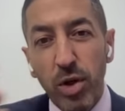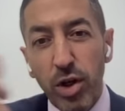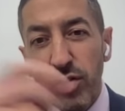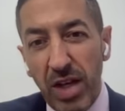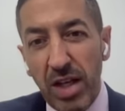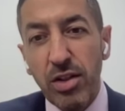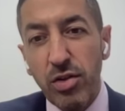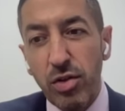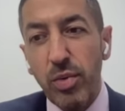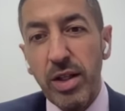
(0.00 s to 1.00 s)
were not
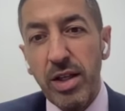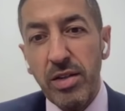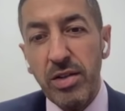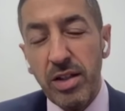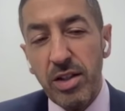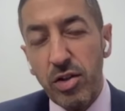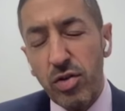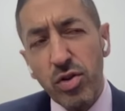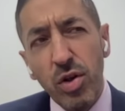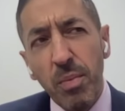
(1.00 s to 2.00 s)
tended to the way they
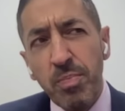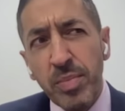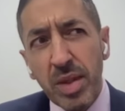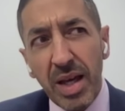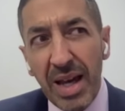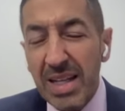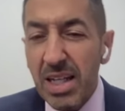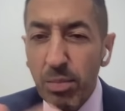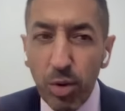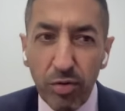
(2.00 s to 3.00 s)
needed to. So
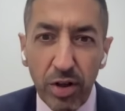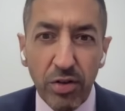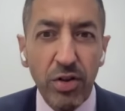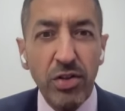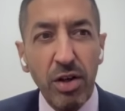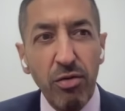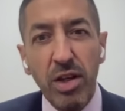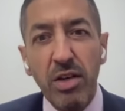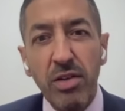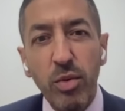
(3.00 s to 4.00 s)
any number of countries
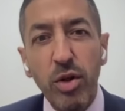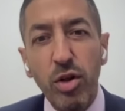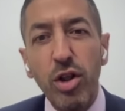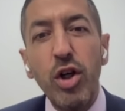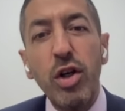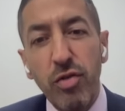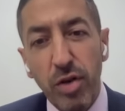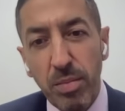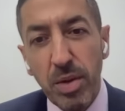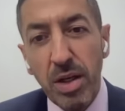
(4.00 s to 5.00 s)
have things that we could learn
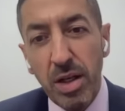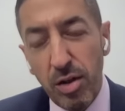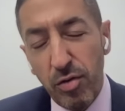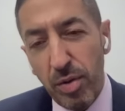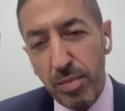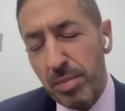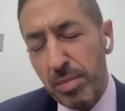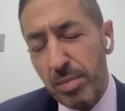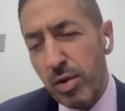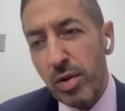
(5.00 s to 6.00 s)
from
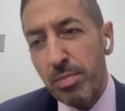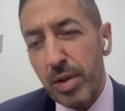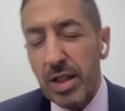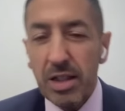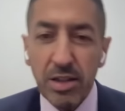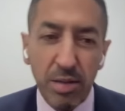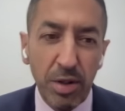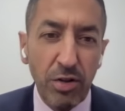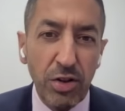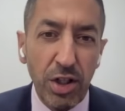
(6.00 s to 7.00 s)
them. There were particularly
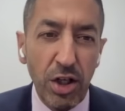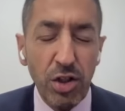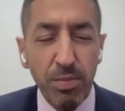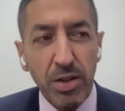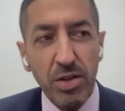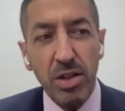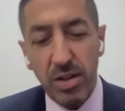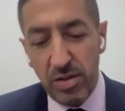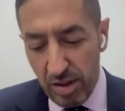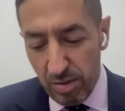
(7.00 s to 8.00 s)
some countries in Asia, places
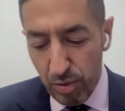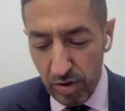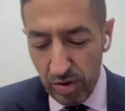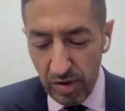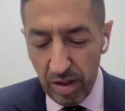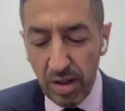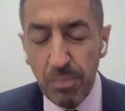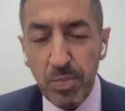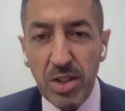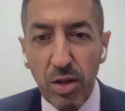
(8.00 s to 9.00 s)
like Singapore and
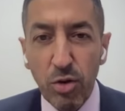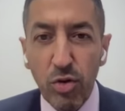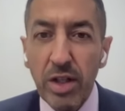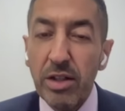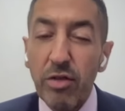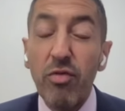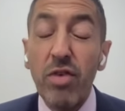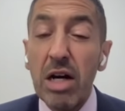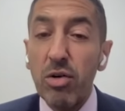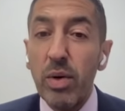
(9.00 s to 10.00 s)
South Korea, that
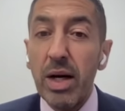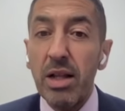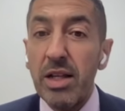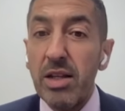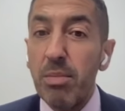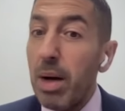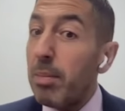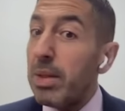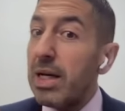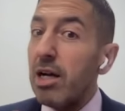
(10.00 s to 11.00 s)
did very well in the
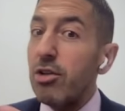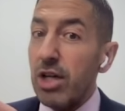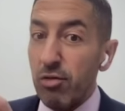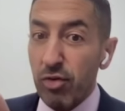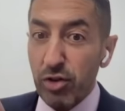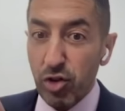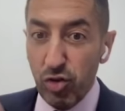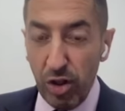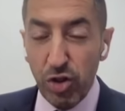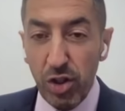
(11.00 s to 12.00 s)
public health
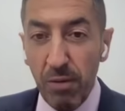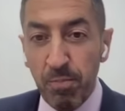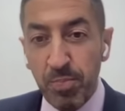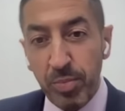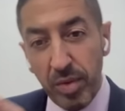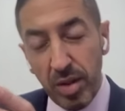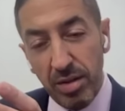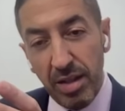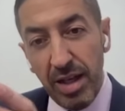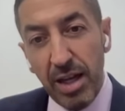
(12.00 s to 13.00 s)
infrastructure
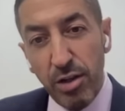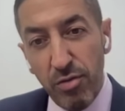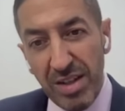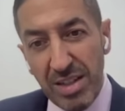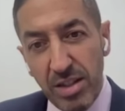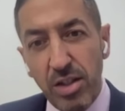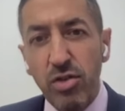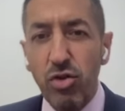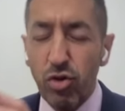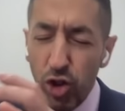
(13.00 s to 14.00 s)
that they had invested
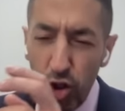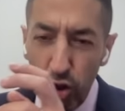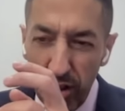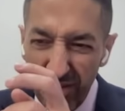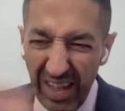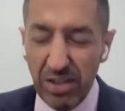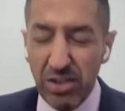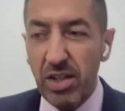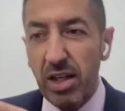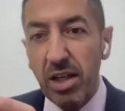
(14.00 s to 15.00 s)
in to do the early
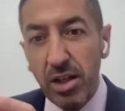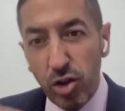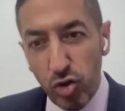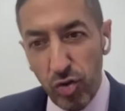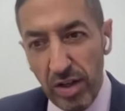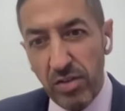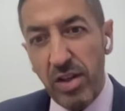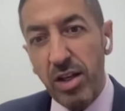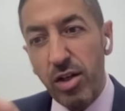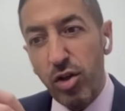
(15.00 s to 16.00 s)
testing,
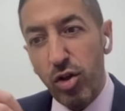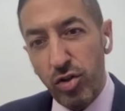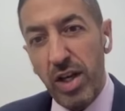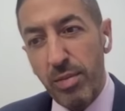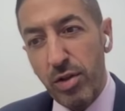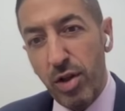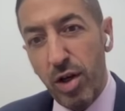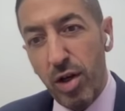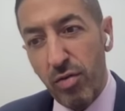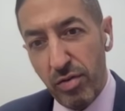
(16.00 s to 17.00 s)
tracing, containment
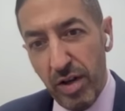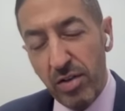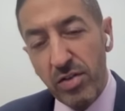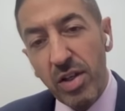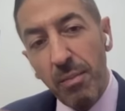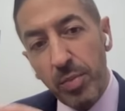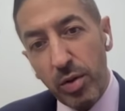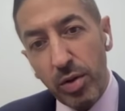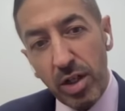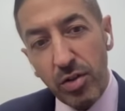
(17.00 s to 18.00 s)
of the virus.
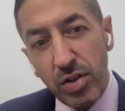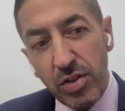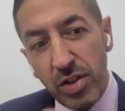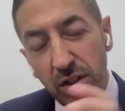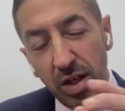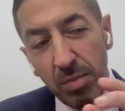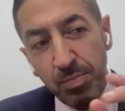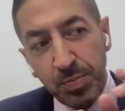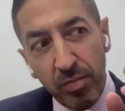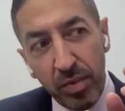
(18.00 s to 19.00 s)
There were countries in
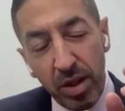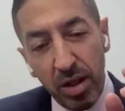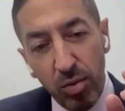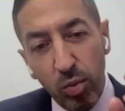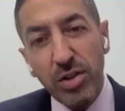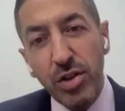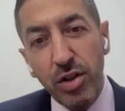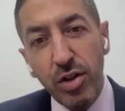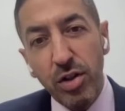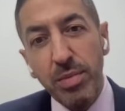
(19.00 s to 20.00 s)

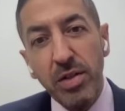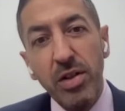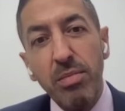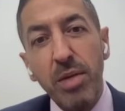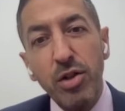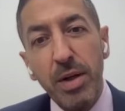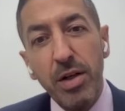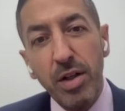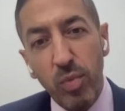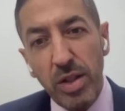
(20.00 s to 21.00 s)
Western Europe that did much
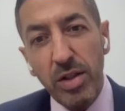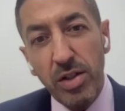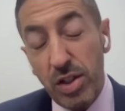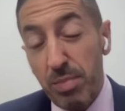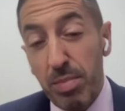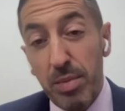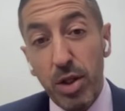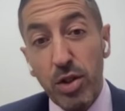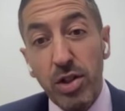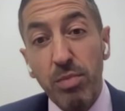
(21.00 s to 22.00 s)
better than we did,
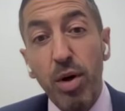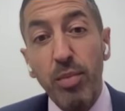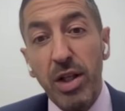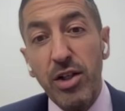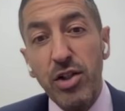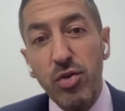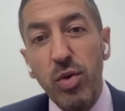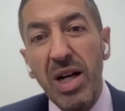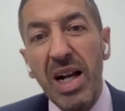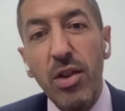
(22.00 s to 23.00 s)
simply because their
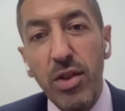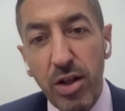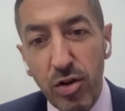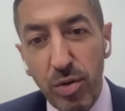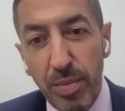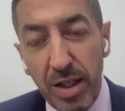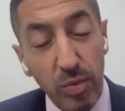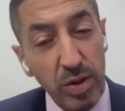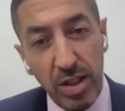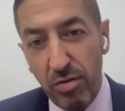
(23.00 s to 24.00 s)
populations were healthier to
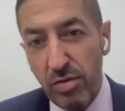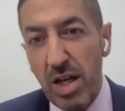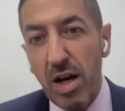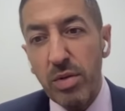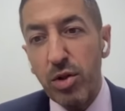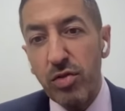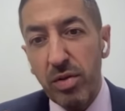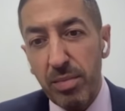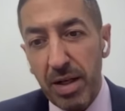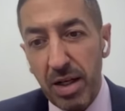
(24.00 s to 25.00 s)
begin with and have now
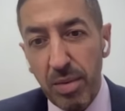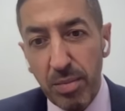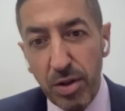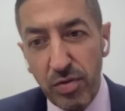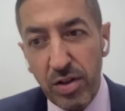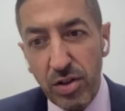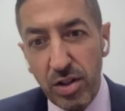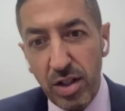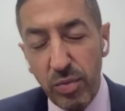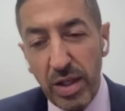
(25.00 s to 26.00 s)
emerged from the pandemic much
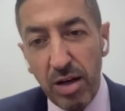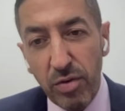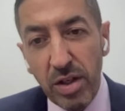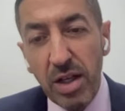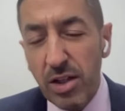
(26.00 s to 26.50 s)
faster than we have.